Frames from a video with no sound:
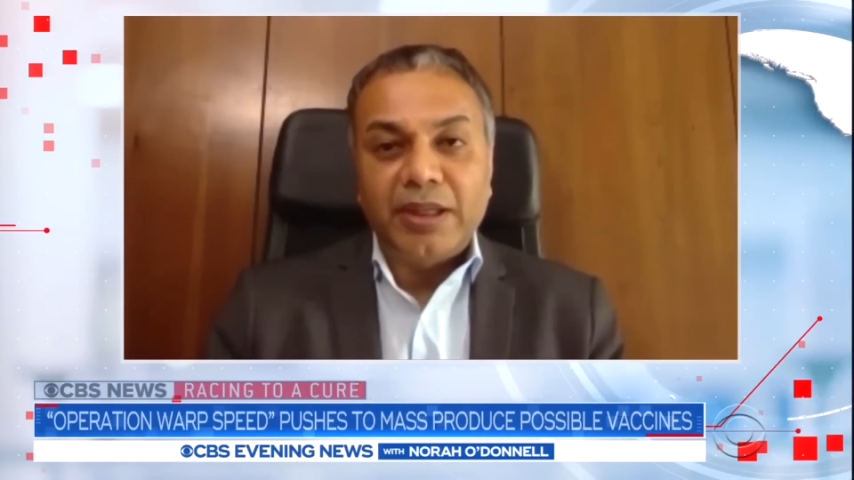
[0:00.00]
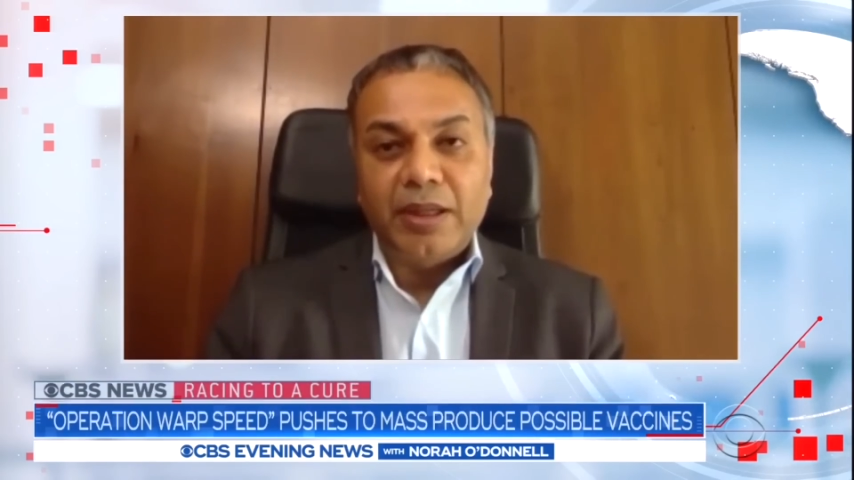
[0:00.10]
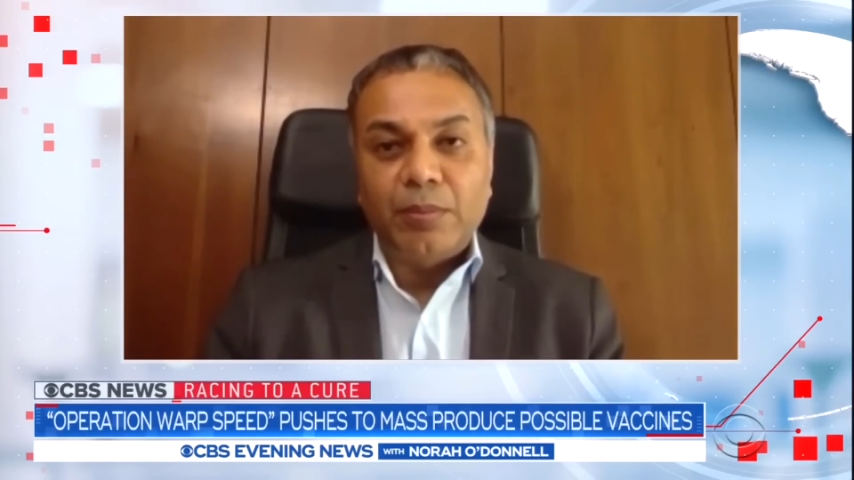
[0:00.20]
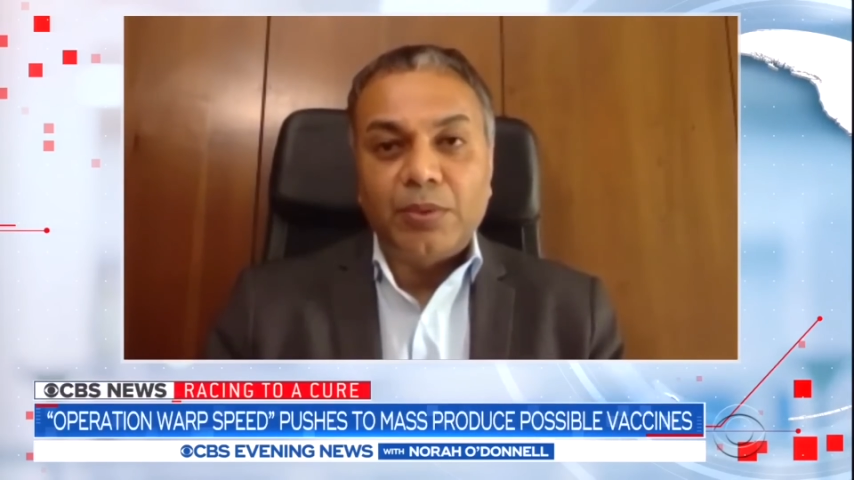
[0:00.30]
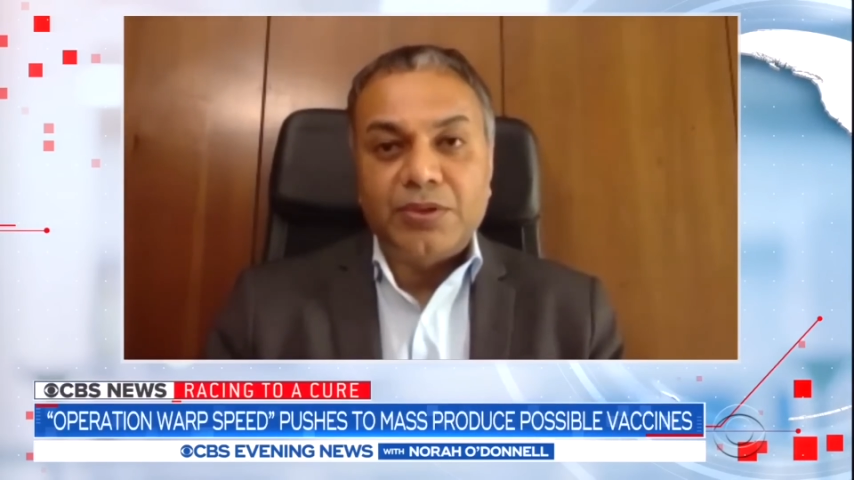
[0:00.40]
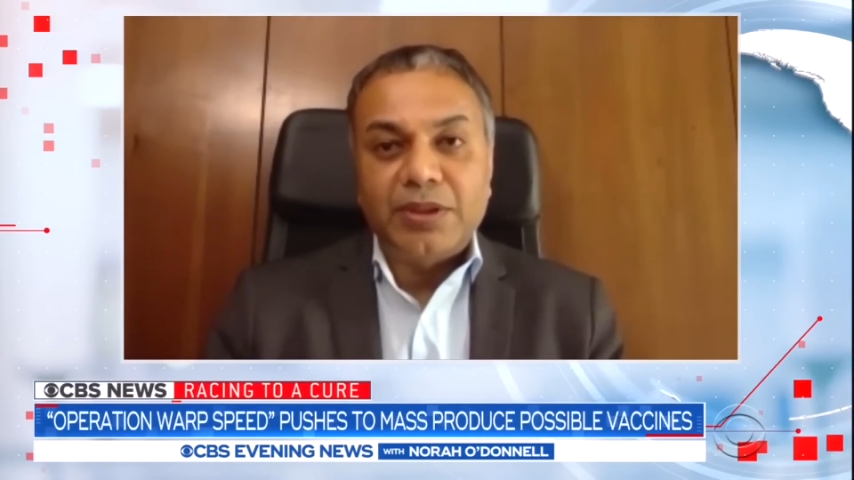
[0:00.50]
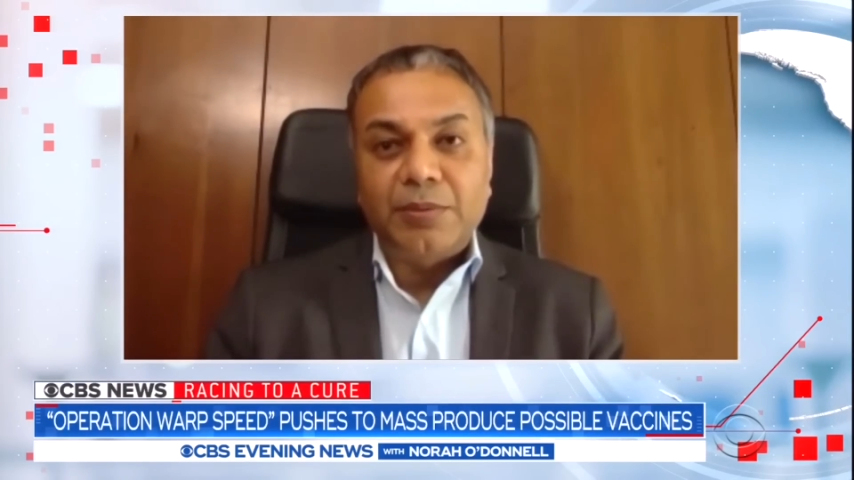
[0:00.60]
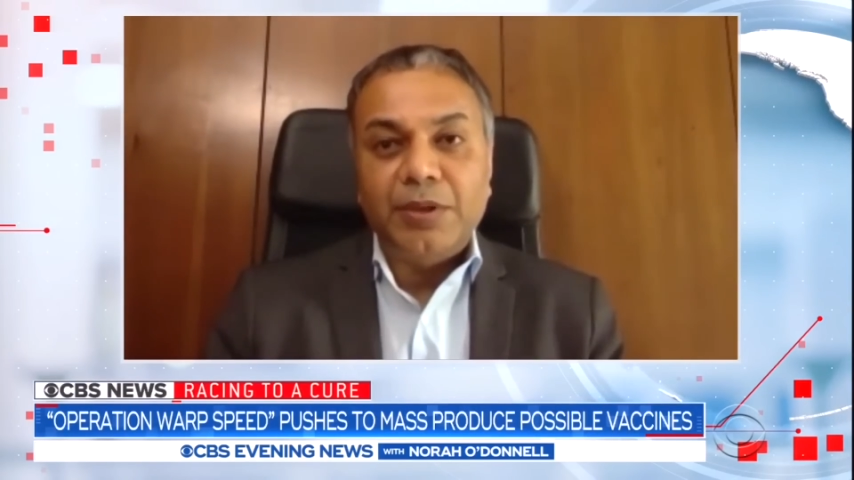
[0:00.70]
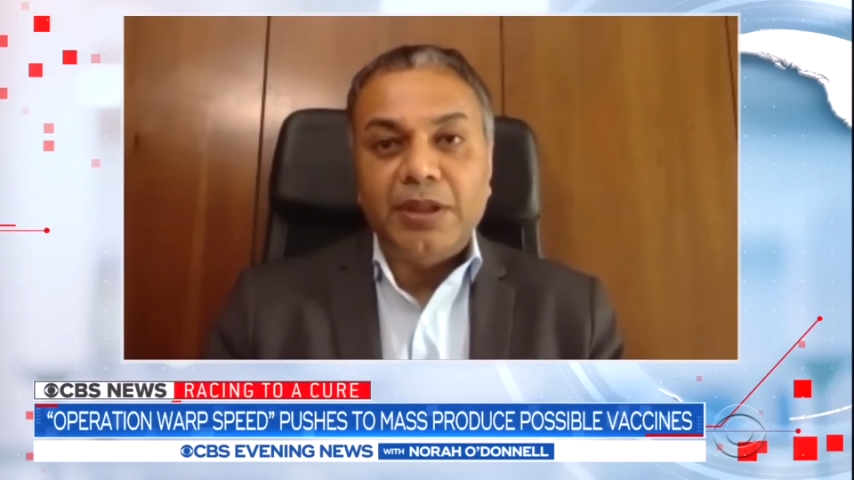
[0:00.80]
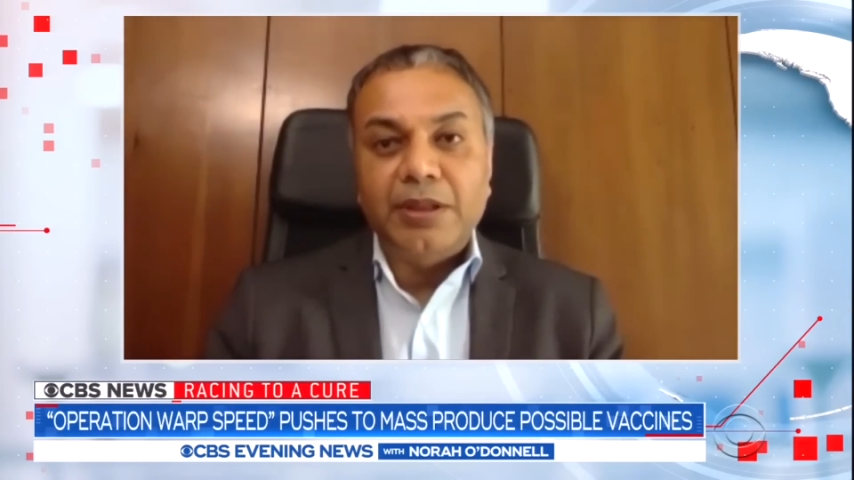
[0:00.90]
inputs that we
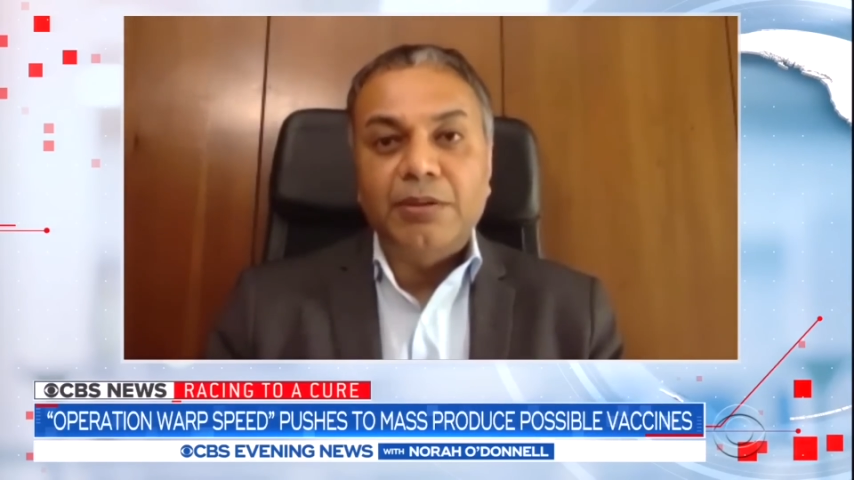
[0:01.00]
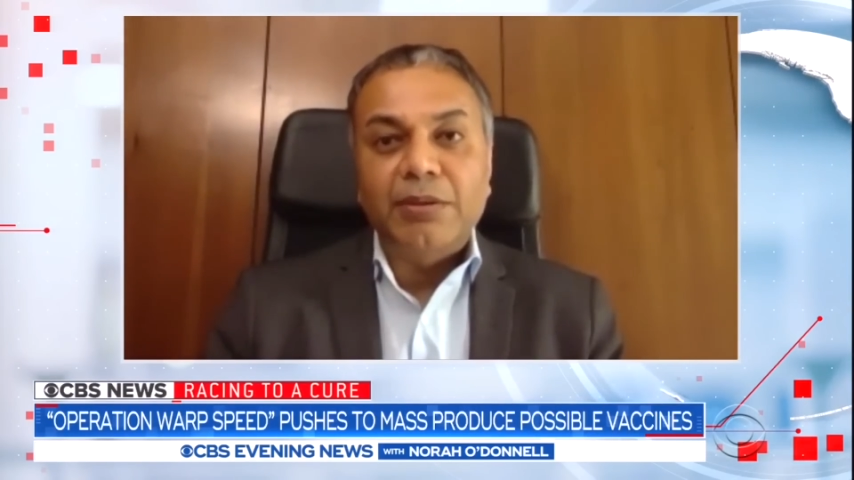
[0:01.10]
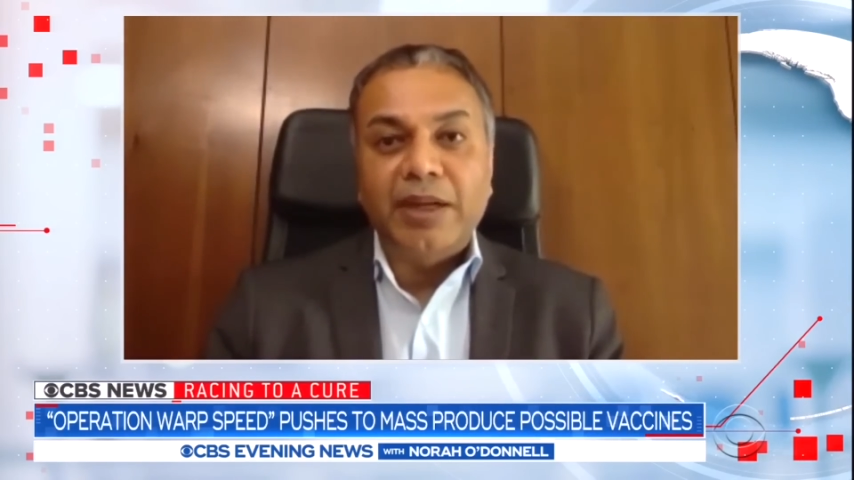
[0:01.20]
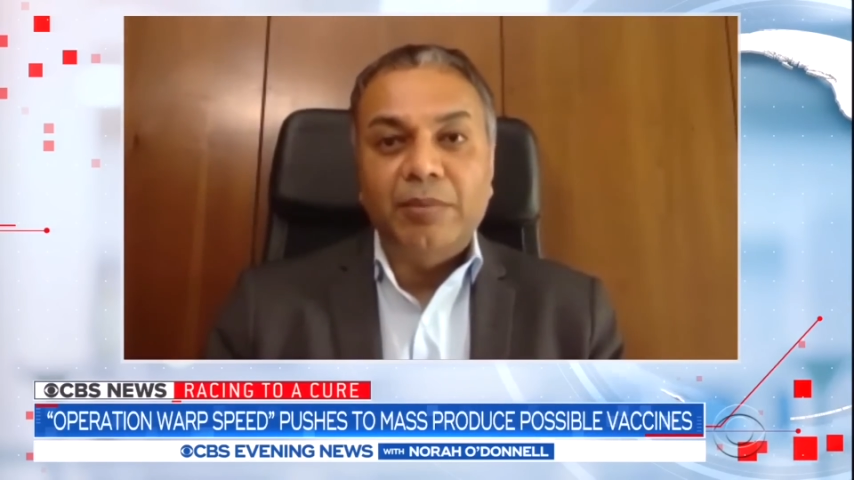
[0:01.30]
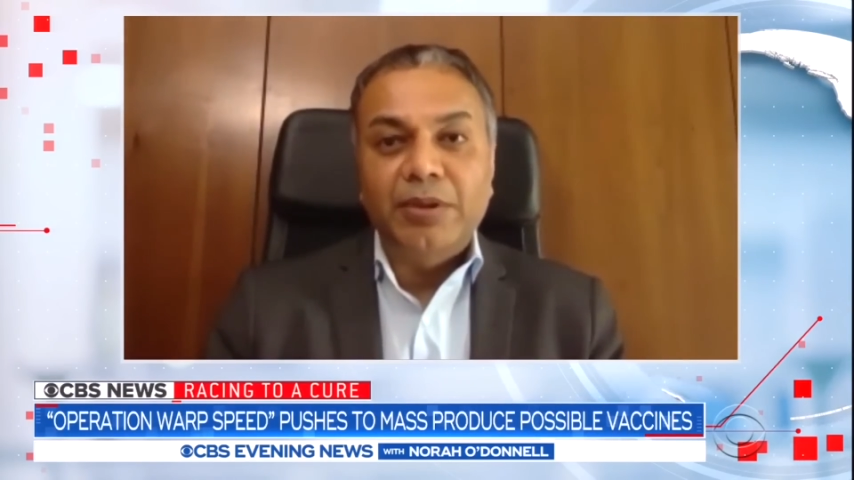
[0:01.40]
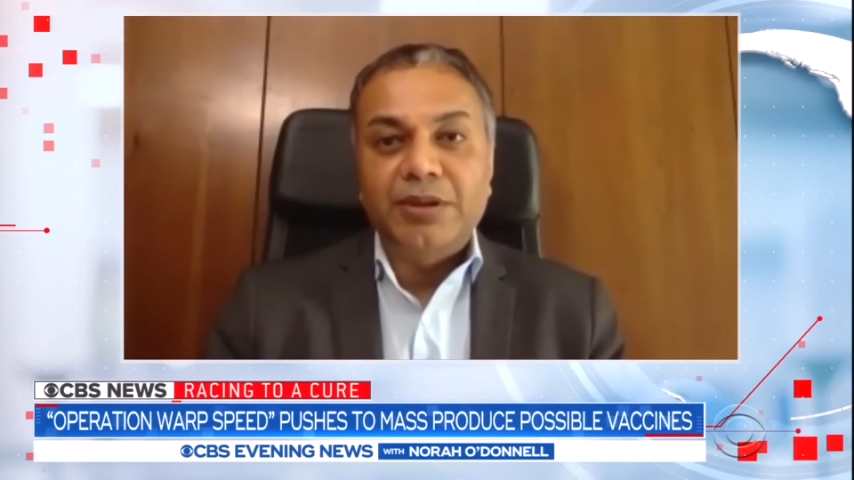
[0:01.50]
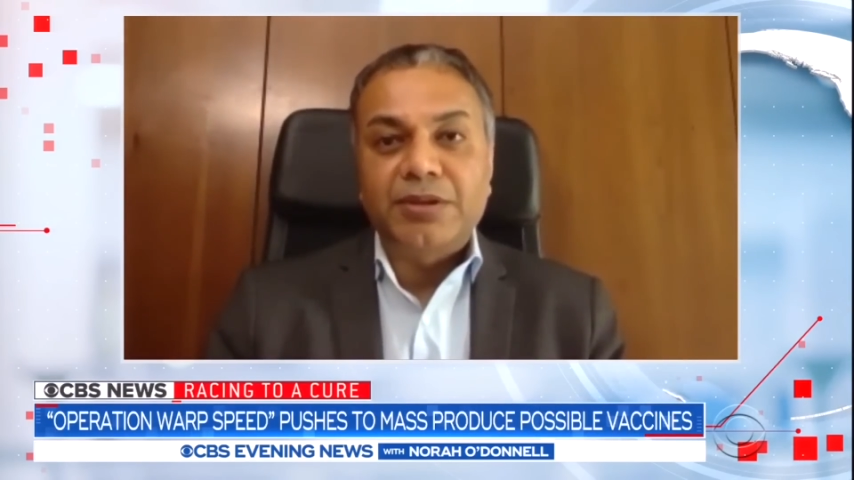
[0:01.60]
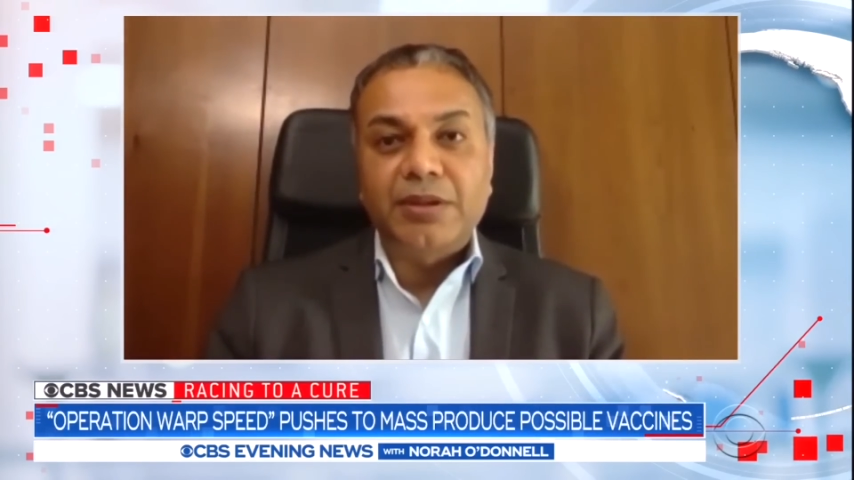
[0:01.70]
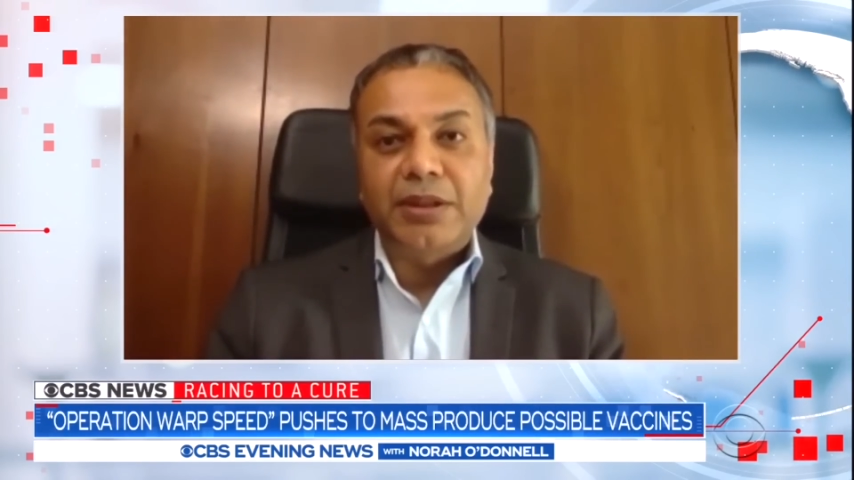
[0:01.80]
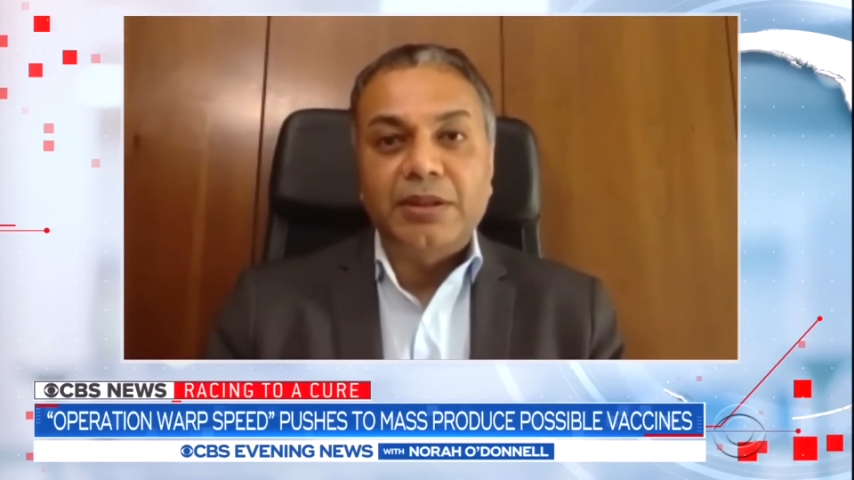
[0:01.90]
need to administer it.